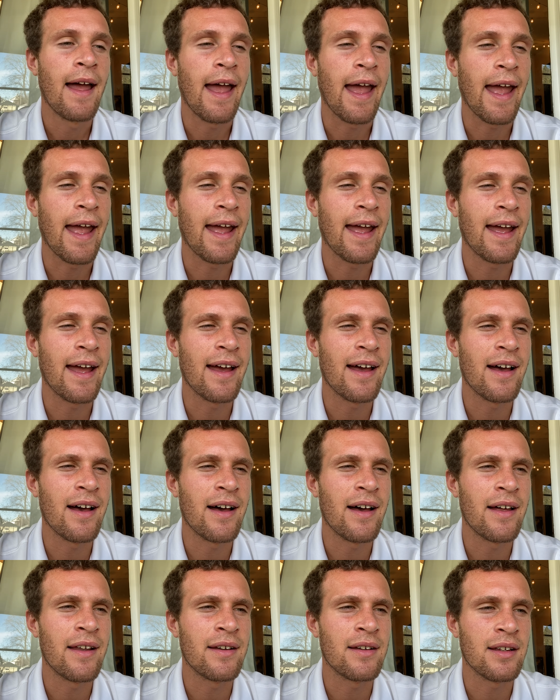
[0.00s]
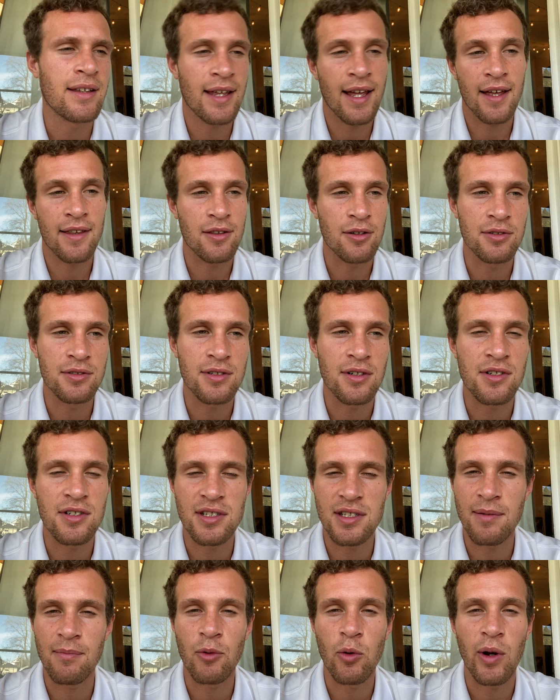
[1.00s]
And yeah, those are
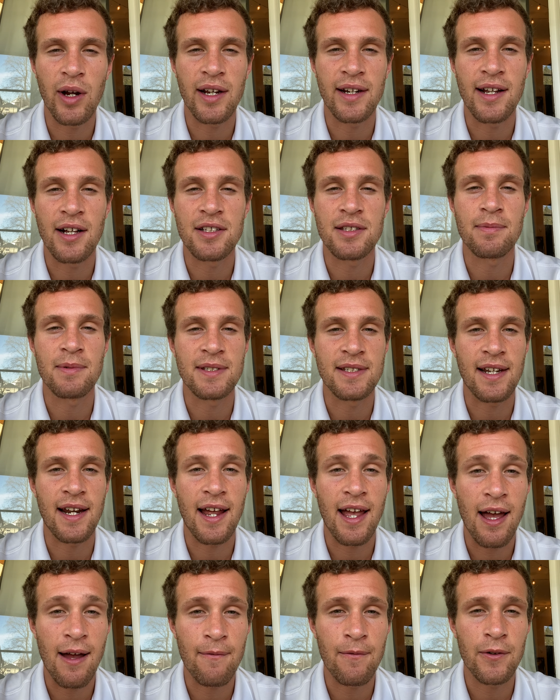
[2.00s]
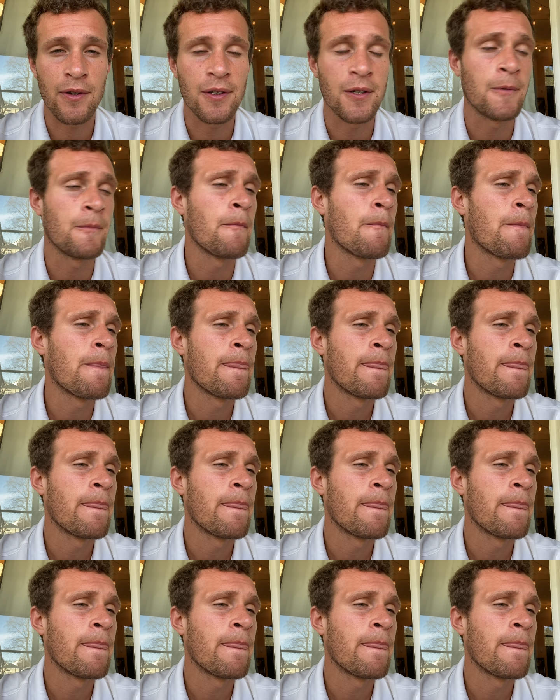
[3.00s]
just some quick announcements that I have for you.